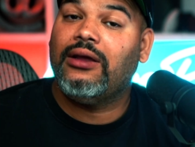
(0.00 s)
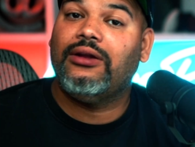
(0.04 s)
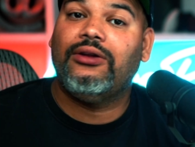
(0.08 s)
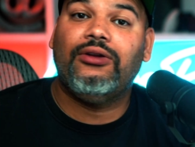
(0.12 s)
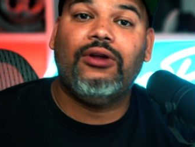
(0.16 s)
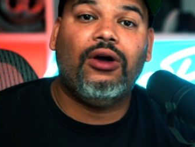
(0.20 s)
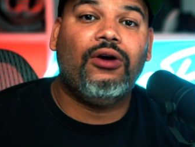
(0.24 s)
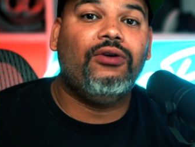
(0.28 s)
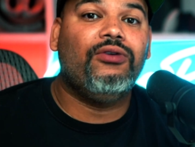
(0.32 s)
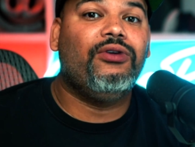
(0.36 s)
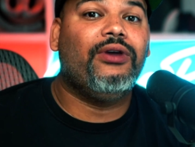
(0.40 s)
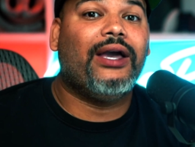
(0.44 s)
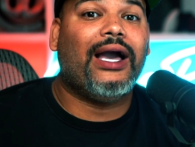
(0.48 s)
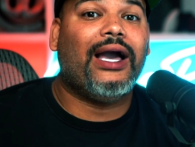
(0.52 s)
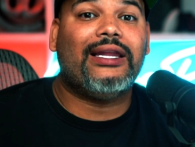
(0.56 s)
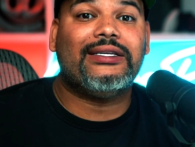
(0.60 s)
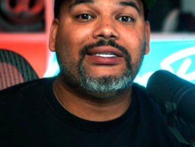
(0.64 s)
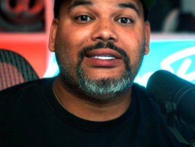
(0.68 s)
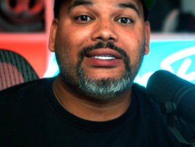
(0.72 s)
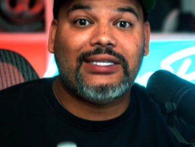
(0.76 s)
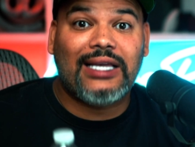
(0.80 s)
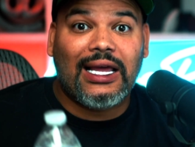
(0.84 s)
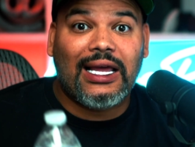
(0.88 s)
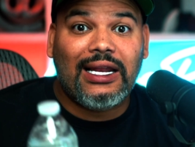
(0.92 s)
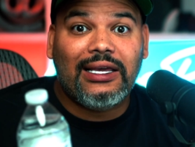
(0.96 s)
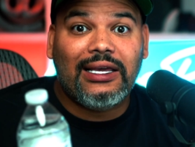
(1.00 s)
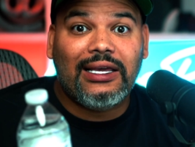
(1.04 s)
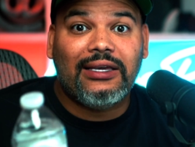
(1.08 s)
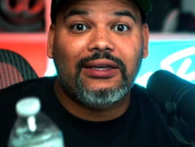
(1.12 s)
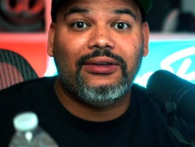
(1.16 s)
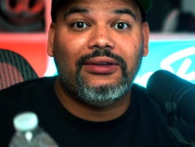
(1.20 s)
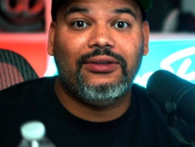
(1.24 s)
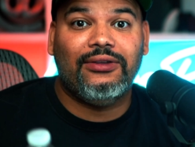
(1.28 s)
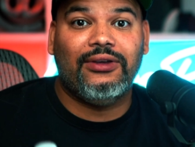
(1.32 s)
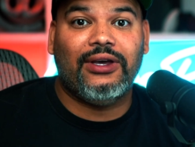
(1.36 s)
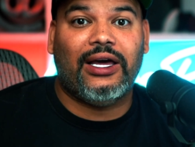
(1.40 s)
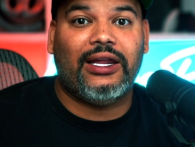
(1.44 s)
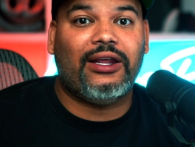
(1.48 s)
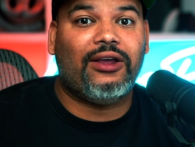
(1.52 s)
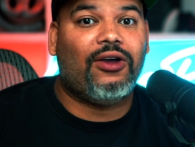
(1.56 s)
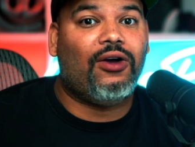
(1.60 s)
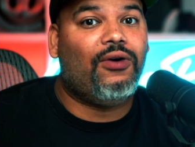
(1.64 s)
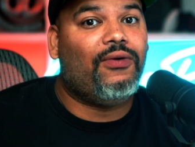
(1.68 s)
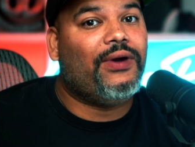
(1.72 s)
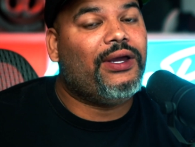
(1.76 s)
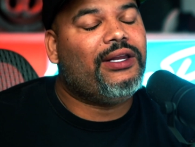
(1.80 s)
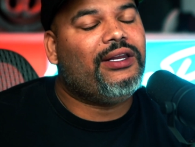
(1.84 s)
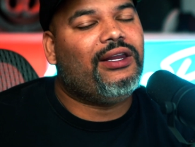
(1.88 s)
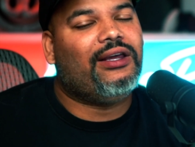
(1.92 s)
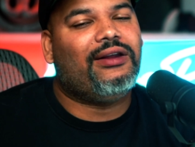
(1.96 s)
No, you gotta sell it. You gotta go
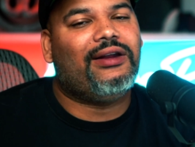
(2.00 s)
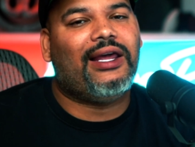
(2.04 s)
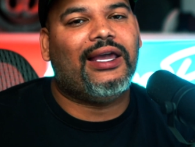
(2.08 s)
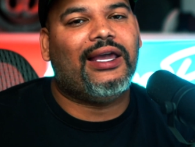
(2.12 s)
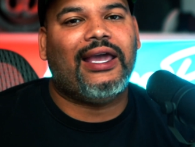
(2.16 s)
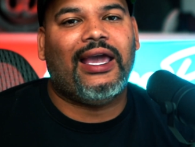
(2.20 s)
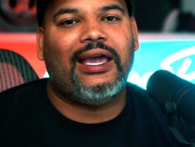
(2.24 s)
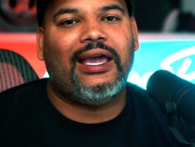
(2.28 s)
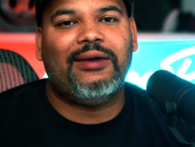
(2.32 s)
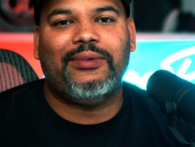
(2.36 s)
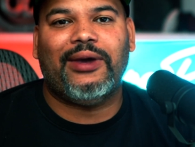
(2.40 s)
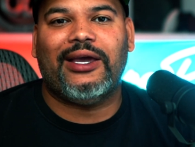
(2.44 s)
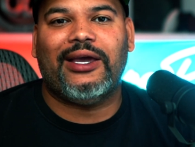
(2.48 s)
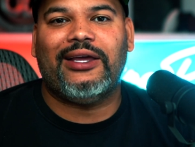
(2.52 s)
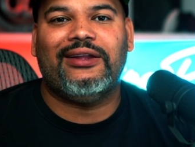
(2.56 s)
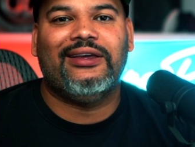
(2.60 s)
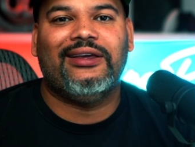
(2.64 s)
in there like, hey man,